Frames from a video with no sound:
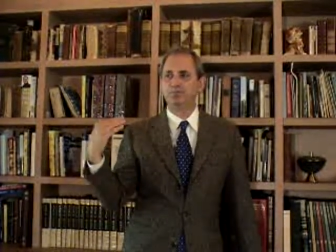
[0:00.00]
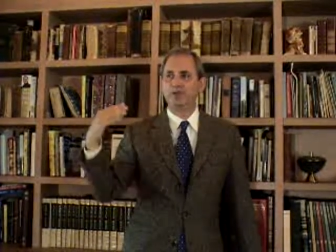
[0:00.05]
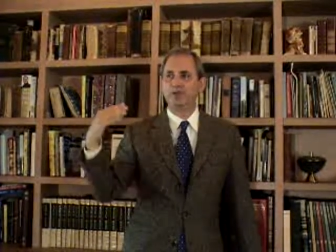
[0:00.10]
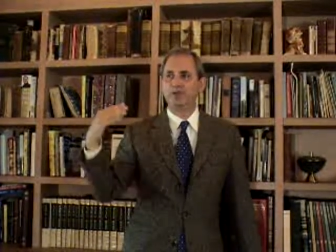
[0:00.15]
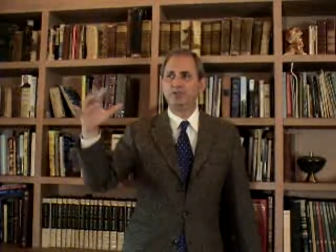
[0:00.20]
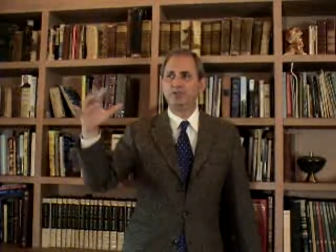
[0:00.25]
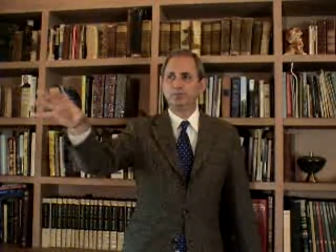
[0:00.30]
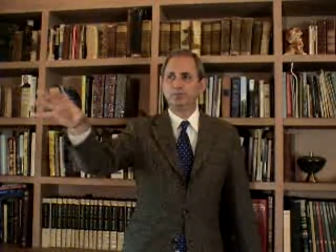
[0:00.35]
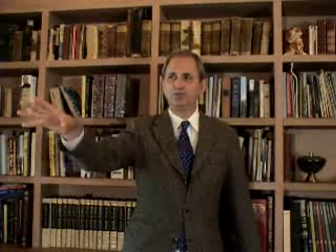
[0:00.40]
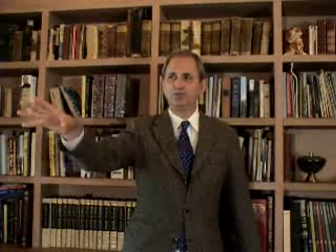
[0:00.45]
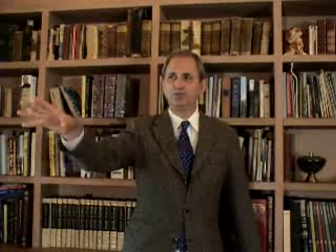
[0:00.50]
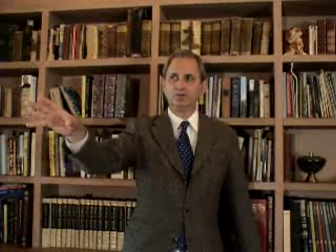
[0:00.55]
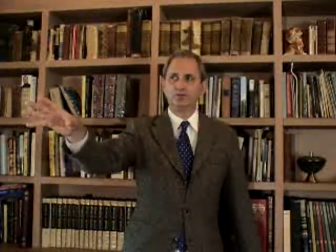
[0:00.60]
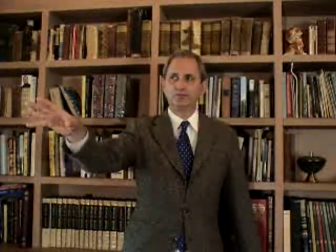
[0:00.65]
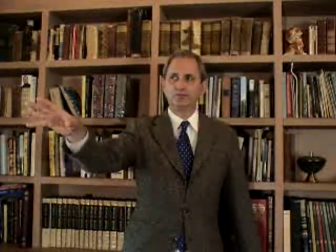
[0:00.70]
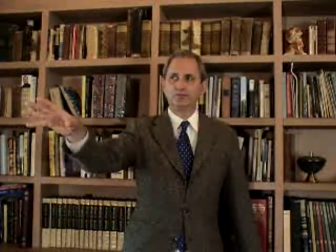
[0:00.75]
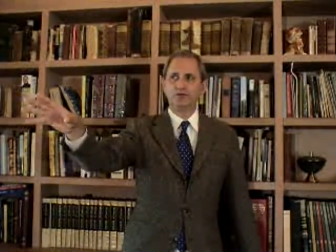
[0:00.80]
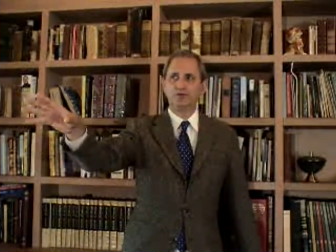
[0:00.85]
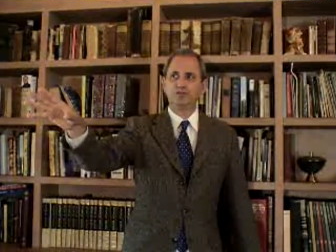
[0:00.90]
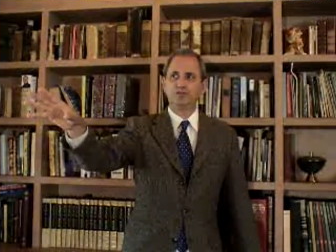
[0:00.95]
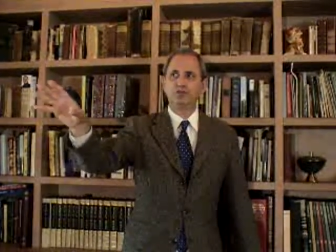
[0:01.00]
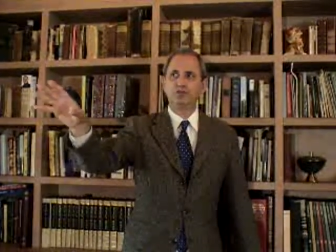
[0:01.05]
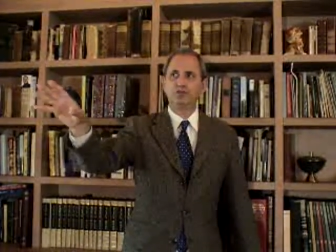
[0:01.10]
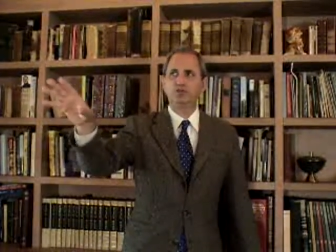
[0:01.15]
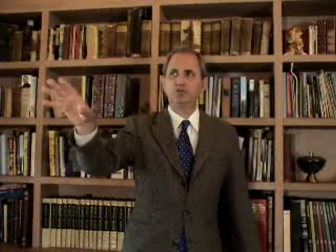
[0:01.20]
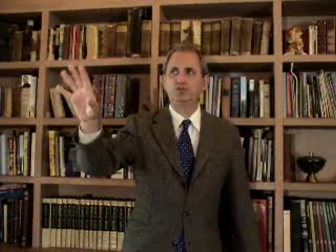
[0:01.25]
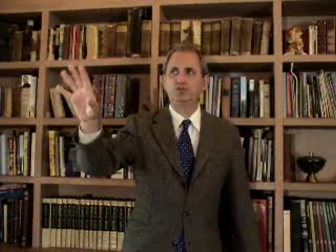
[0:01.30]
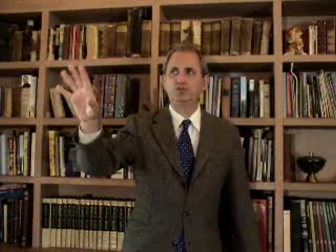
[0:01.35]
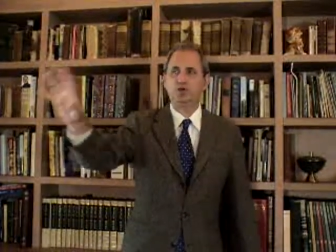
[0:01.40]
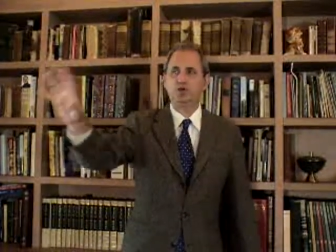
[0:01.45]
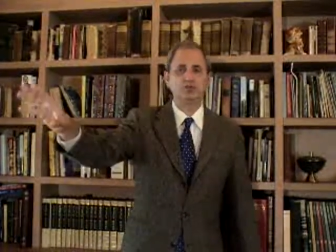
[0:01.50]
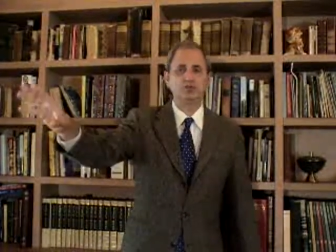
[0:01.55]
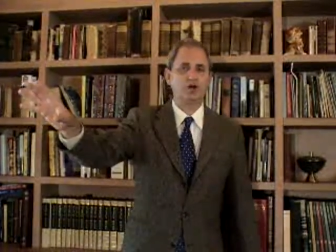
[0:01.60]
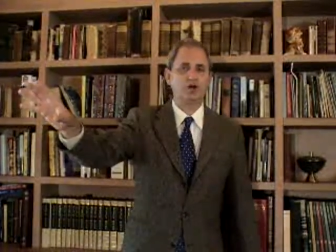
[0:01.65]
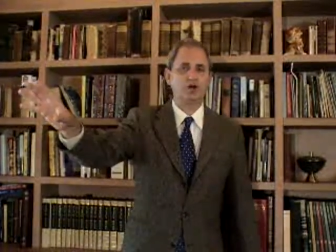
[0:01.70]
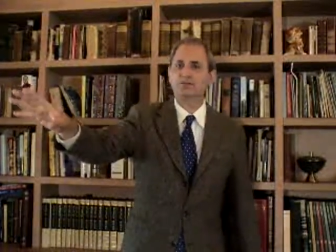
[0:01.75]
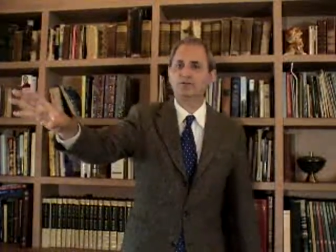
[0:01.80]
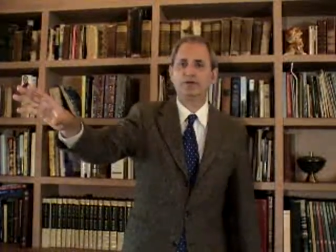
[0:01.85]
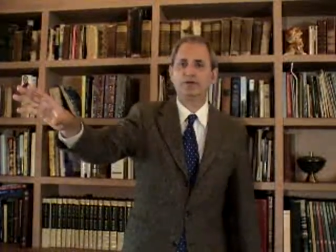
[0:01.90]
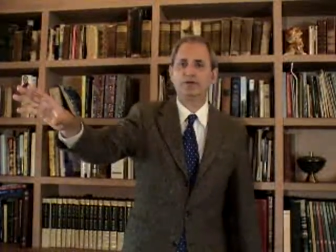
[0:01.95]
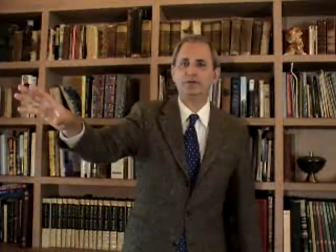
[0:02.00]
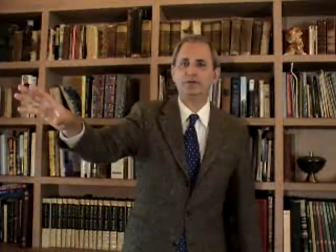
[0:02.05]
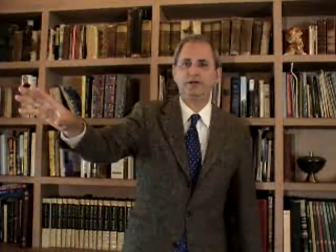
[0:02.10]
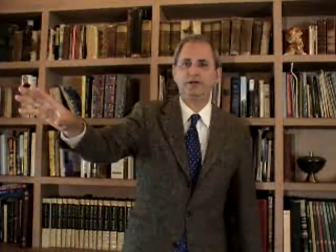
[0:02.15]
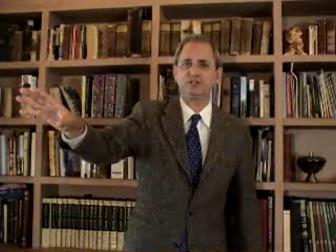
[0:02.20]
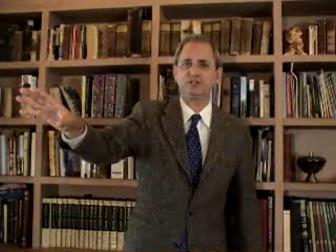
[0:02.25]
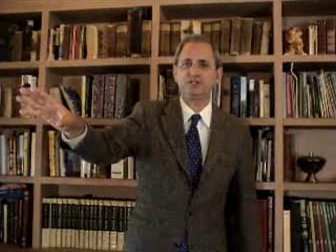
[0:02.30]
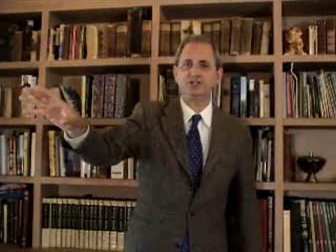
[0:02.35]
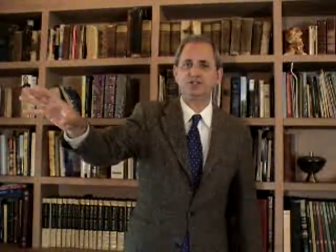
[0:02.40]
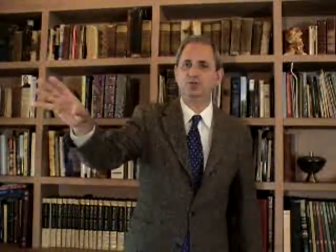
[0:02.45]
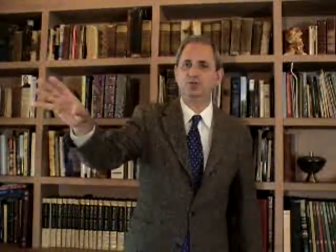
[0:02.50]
The observers don't talk very much.